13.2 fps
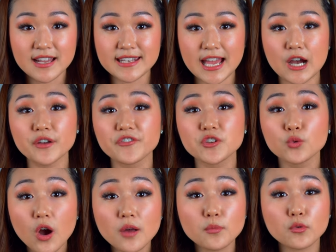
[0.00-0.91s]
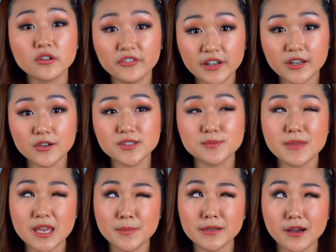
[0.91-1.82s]
Now, if you want more videos,
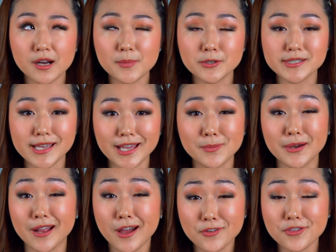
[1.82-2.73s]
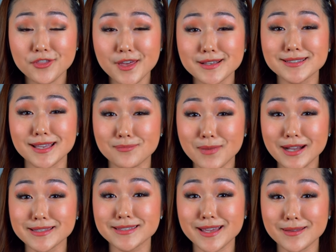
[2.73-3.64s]
maybe not about tech, but other things like
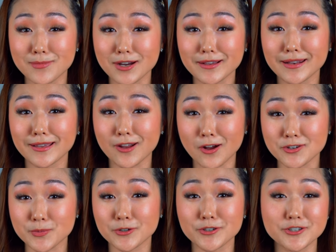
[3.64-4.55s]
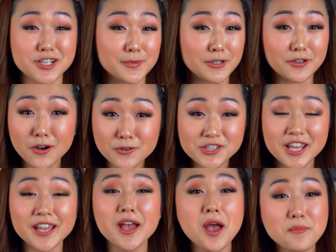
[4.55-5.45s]
mindset, marketing, and entrepreneurship and
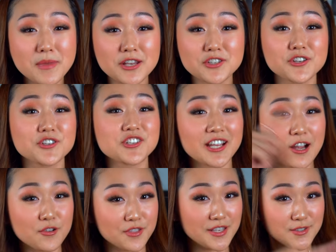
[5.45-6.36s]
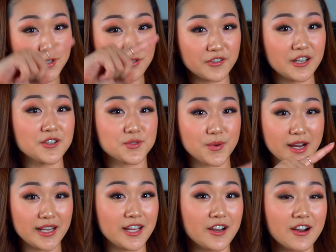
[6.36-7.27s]
coaching, make sure you check out these two videos
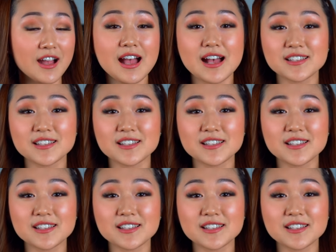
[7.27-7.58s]
right here.